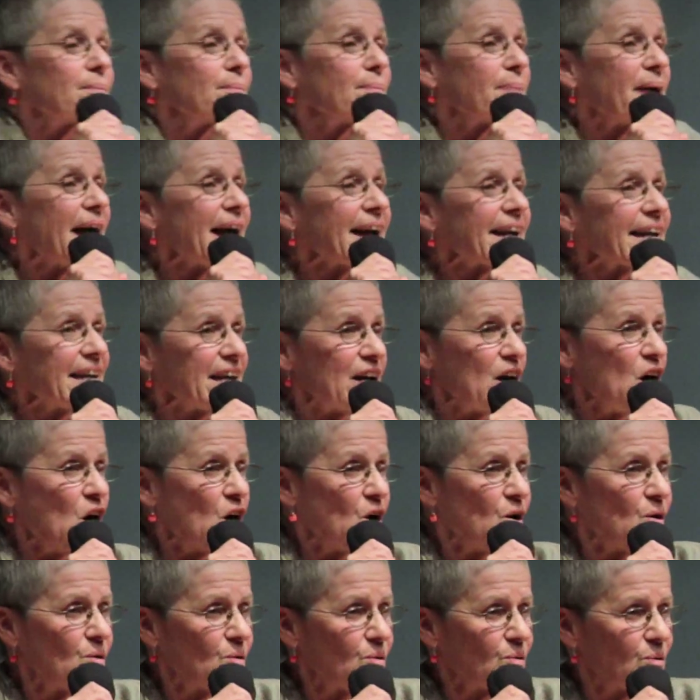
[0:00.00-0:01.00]
Back at
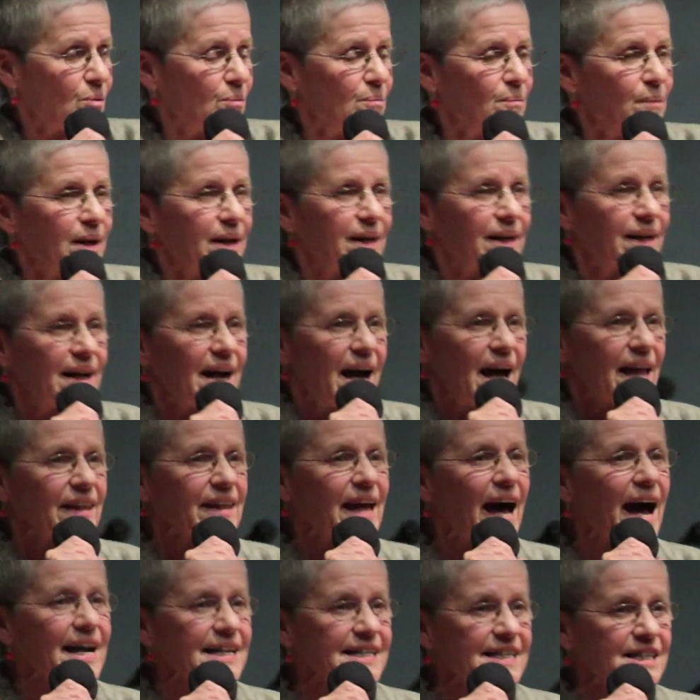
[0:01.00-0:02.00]
home,
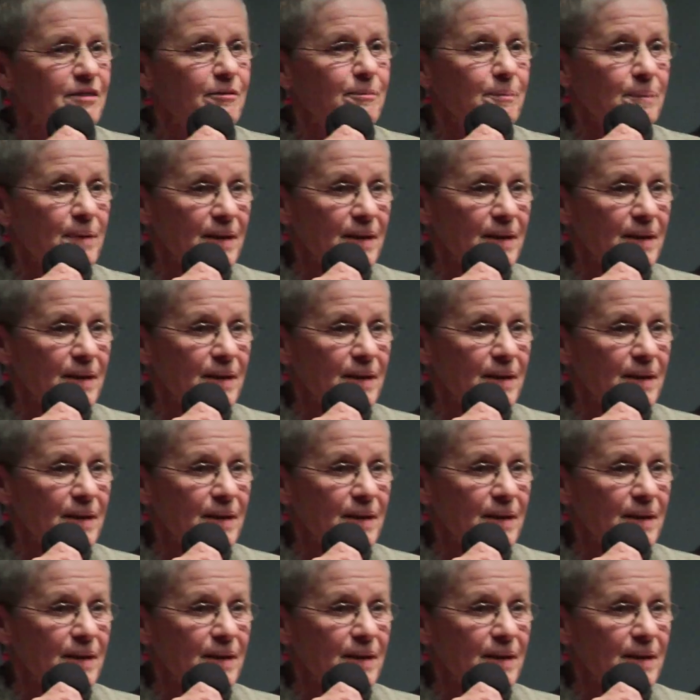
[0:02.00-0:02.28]
lots of